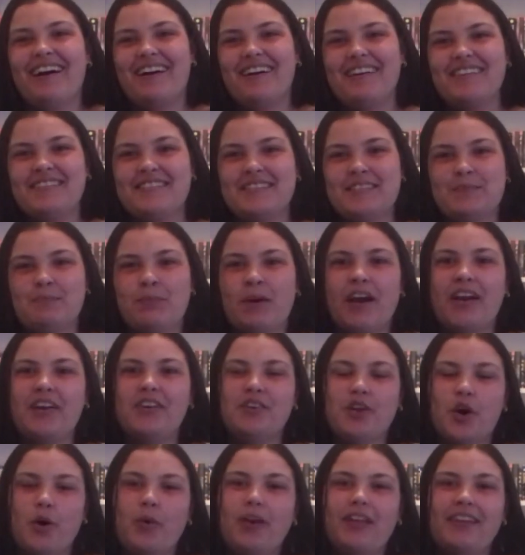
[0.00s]
Despite
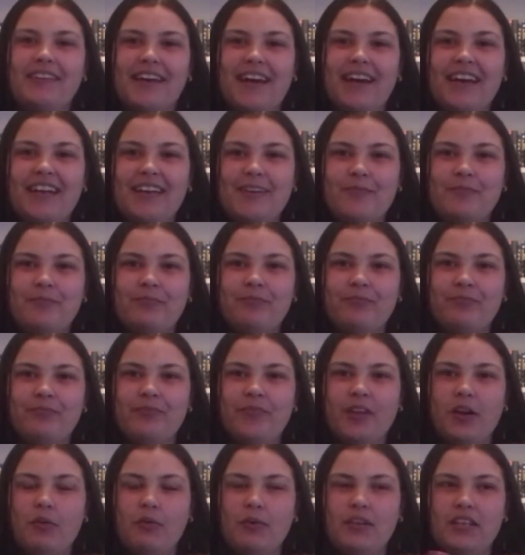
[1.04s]
knowing that,
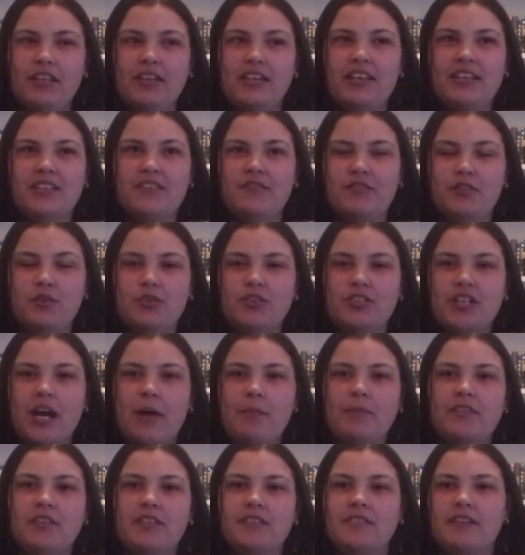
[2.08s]
within these few
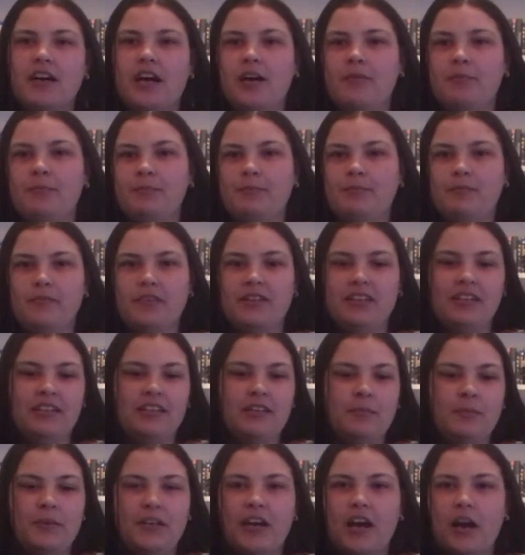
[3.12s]
chapters,
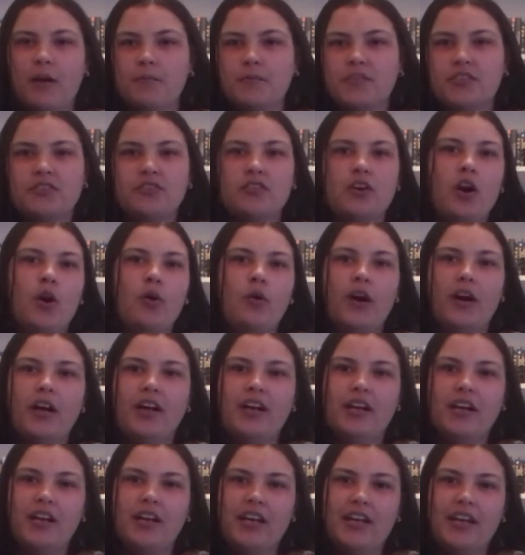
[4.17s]
you become so
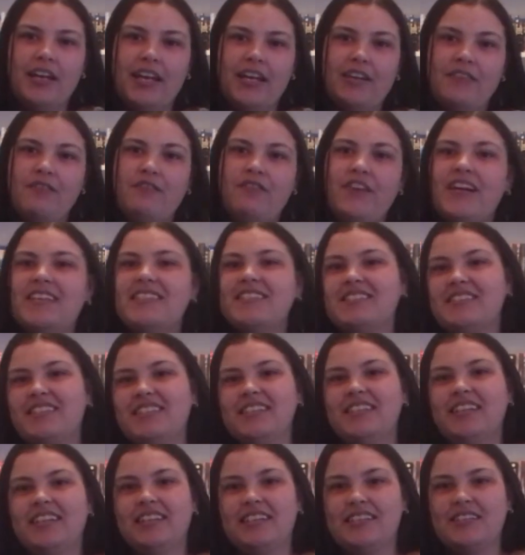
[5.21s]

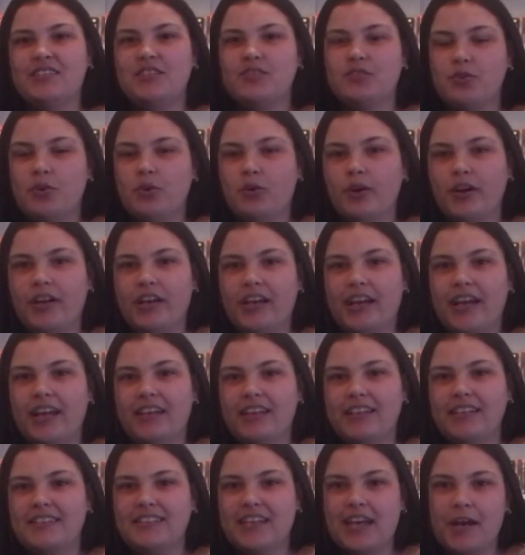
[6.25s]
invested in this story and
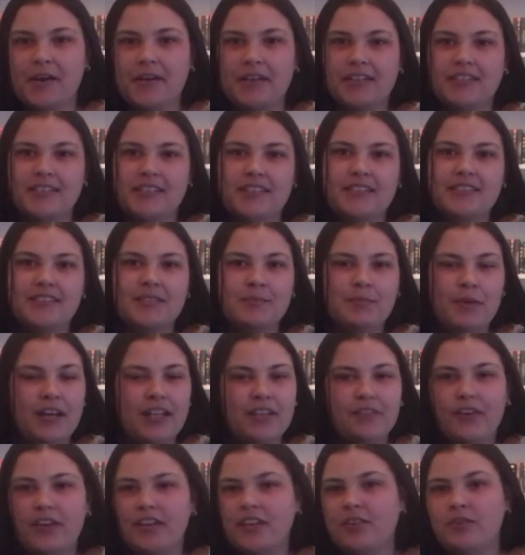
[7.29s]
these characters, despite
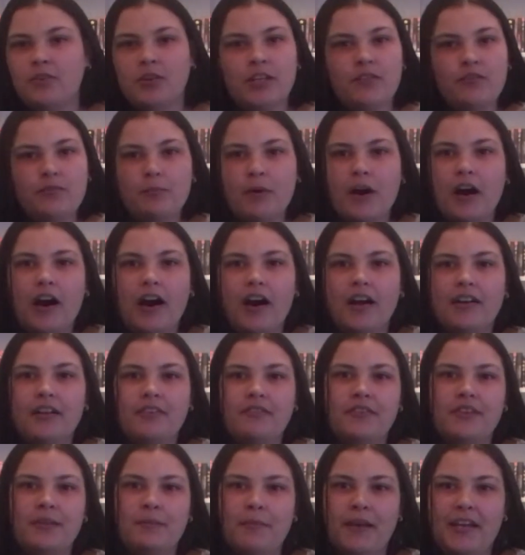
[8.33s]
the fact they're not even part
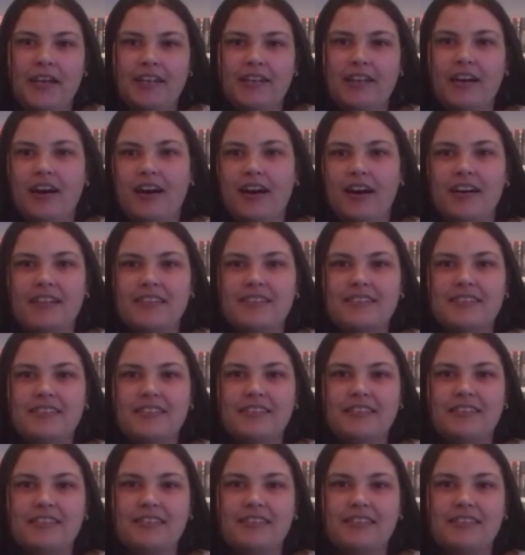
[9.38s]
of the main cast.